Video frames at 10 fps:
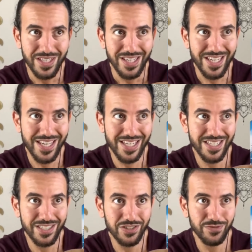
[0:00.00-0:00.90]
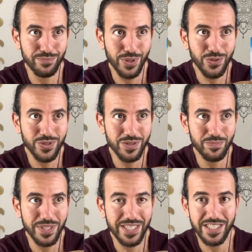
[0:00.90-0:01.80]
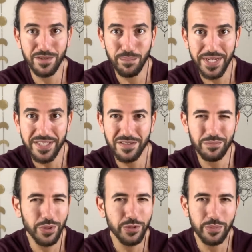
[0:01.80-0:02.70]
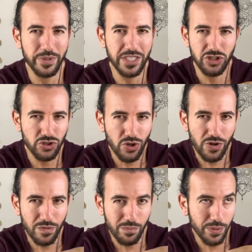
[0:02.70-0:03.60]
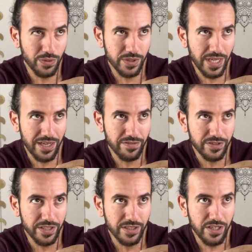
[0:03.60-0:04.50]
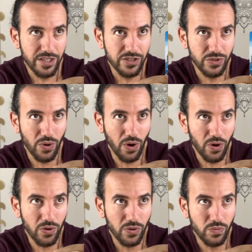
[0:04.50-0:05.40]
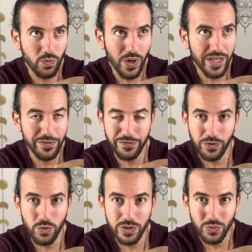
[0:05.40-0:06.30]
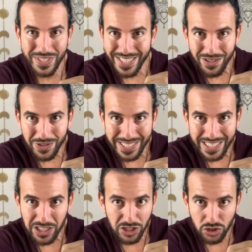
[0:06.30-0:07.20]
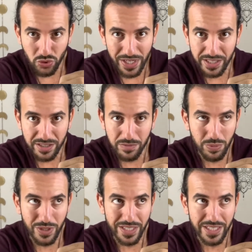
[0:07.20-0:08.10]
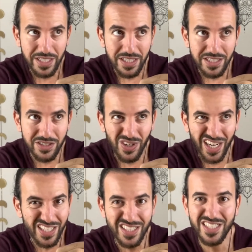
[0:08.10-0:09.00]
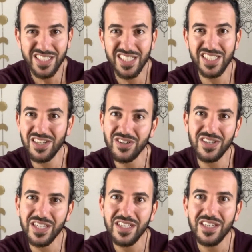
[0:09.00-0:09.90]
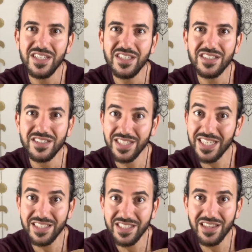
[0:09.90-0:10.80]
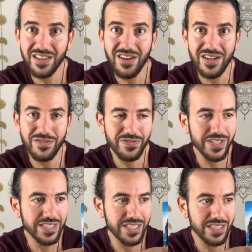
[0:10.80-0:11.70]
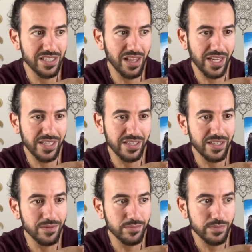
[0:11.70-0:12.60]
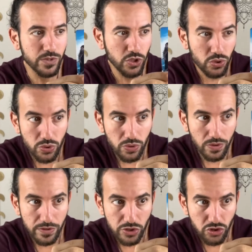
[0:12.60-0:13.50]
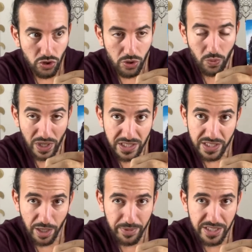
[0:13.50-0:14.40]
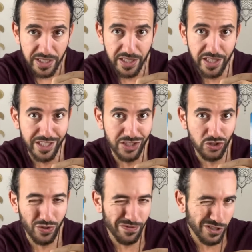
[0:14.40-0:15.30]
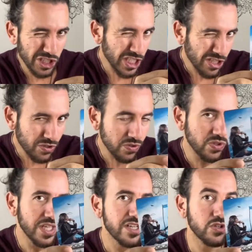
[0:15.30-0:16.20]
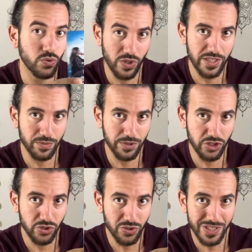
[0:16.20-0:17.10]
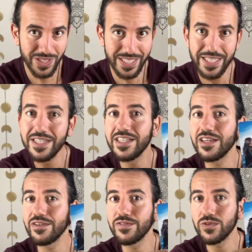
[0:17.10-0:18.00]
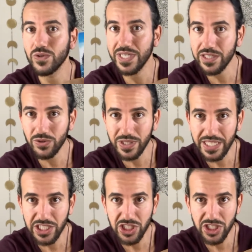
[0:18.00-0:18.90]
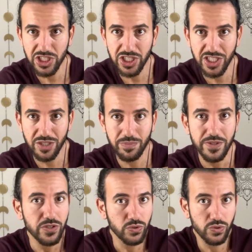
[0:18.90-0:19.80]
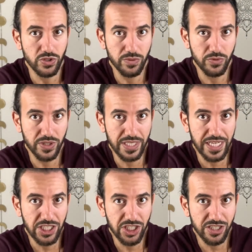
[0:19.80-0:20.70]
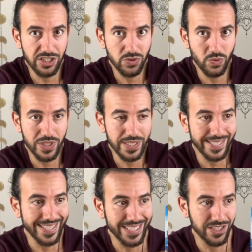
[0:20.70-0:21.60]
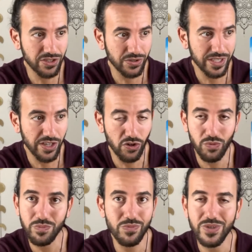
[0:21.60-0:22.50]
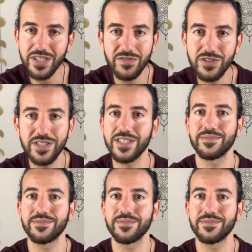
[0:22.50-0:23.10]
And both being independent, both being strong, both having your own way forward without getting distracted by, unnecessary things in life. It's like two of the strong ones coming together. So if you're single, great opportunity. If you're in a relationship, good communication this week, and that's going to help with everything.